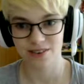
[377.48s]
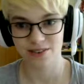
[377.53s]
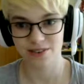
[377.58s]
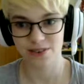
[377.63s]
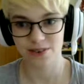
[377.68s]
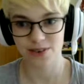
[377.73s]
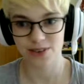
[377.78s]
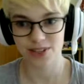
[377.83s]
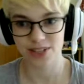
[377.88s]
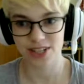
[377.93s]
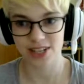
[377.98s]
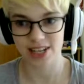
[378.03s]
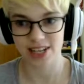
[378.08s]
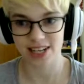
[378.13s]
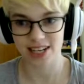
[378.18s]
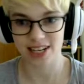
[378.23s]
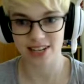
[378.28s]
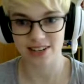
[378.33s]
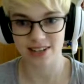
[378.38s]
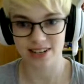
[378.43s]

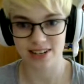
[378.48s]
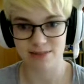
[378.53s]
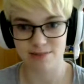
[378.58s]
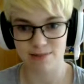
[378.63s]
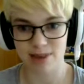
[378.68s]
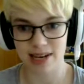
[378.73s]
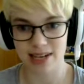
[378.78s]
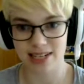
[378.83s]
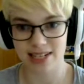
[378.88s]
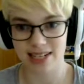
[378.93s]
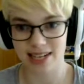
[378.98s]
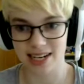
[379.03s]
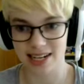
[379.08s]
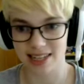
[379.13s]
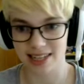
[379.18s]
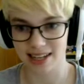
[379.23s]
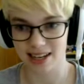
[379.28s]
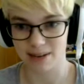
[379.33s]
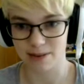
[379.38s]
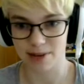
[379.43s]
Fortunately, you didn't mention
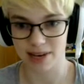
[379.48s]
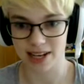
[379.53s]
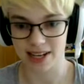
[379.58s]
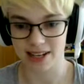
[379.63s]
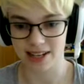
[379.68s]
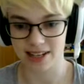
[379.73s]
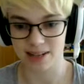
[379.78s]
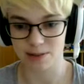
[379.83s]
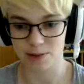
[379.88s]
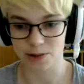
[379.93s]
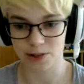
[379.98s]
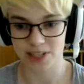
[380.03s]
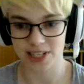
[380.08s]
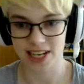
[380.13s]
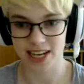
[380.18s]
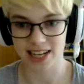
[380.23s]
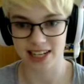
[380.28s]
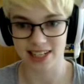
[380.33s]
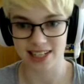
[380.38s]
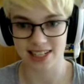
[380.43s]
anything about
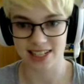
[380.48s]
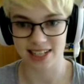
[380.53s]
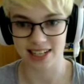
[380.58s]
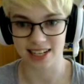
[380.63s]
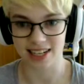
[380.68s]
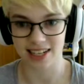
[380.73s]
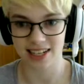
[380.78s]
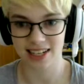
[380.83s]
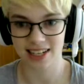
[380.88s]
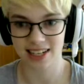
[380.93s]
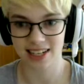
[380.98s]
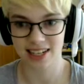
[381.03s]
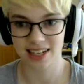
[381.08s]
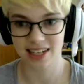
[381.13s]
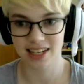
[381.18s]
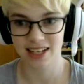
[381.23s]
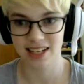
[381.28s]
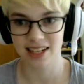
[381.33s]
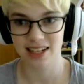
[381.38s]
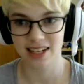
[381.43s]
immortality.
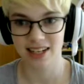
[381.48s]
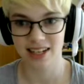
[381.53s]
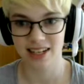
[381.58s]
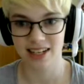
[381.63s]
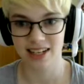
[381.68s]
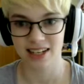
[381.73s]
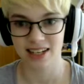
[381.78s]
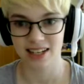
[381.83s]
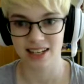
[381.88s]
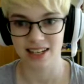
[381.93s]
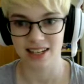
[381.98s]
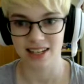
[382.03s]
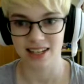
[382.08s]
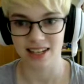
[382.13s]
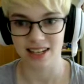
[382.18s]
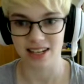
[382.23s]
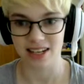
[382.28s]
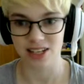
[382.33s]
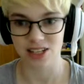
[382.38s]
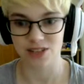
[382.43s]

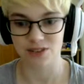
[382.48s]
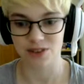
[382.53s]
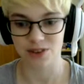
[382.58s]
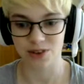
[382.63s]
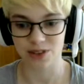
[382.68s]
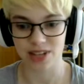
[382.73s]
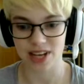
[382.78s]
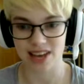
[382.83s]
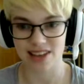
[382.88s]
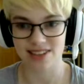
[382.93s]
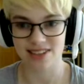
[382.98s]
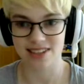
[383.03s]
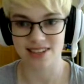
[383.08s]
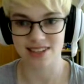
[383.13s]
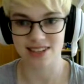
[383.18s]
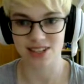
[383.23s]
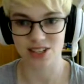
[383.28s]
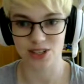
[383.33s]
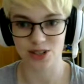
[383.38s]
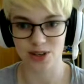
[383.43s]
Each of your deaths is
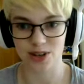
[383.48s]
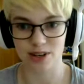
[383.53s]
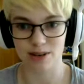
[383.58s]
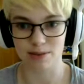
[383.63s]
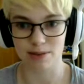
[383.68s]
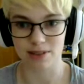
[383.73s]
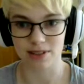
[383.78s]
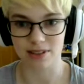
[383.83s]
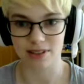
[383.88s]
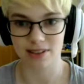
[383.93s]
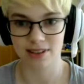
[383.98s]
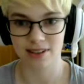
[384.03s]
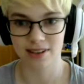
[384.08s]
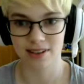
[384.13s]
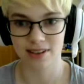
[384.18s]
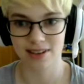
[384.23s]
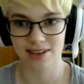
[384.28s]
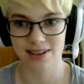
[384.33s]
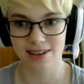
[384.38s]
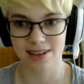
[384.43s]
enjoyable,
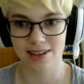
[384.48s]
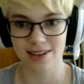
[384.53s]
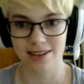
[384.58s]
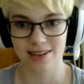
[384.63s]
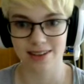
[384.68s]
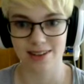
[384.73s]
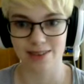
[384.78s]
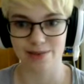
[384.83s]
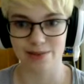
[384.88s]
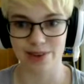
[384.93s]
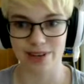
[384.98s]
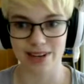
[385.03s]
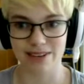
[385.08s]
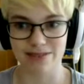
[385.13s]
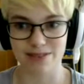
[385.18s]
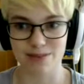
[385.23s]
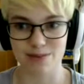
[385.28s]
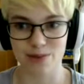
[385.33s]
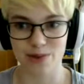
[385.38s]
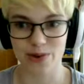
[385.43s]
but
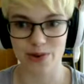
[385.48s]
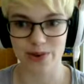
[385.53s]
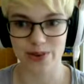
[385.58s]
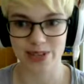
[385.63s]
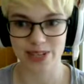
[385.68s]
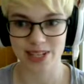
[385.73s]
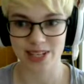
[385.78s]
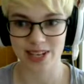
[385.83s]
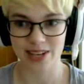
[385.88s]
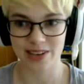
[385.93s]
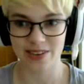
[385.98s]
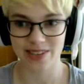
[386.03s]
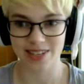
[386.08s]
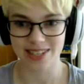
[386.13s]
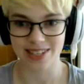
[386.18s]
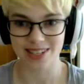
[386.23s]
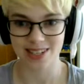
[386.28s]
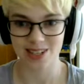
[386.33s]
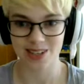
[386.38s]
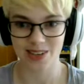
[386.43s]
even more so is
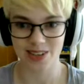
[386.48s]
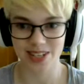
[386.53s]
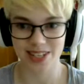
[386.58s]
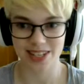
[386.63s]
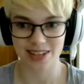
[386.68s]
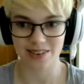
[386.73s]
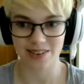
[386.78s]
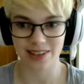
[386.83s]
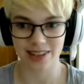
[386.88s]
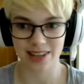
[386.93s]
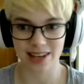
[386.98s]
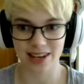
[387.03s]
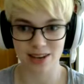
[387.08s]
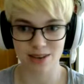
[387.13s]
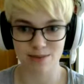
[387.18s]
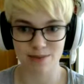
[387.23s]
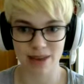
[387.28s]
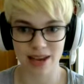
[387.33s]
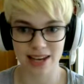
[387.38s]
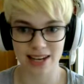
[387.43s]
the choice I will let you
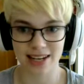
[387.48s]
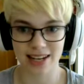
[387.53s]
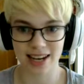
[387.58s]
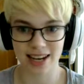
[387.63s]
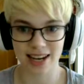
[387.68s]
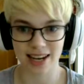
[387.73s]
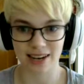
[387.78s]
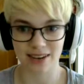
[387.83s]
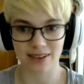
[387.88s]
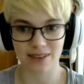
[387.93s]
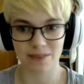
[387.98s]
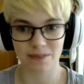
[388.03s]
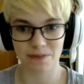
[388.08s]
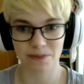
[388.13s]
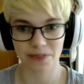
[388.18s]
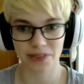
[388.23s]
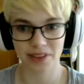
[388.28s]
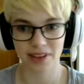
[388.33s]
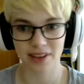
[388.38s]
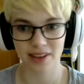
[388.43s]
make now.
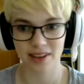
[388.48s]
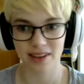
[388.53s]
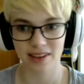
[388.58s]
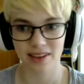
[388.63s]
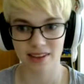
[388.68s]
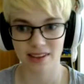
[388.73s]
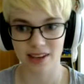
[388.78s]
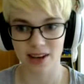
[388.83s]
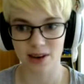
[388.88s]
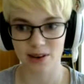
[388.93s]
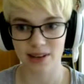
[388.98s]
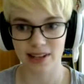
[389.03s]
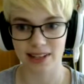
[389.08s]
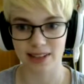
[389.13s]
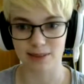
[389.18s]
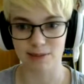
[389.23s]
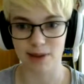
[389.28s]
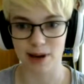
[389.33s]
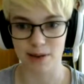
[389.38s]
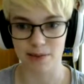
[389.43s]
Go,
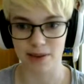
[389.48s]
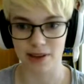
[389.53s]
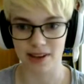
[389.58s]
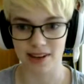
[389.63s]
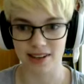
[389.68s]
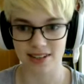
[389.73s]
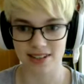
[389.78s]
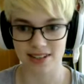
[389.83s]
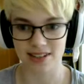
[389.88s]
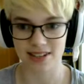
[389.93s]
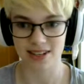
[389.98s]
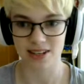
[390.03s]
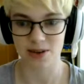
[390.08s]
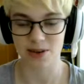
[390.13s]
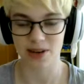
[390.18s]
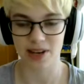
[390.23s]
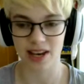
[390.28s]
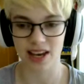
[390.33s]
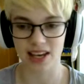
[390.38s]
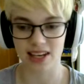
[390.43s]
little puppet, and see you
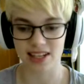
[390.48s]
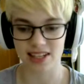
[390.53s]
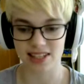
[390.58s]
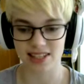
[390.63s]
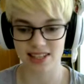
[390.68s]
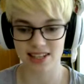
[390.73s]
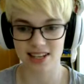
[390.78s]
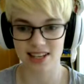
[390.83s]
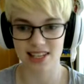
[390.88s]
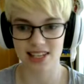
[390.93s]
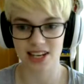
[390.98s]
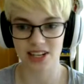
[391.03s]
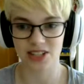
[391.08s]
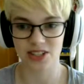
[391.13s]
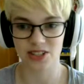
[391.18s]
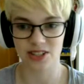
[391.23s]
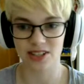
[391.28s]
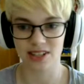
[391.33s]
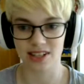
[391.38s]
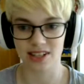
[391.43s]
again in six hundred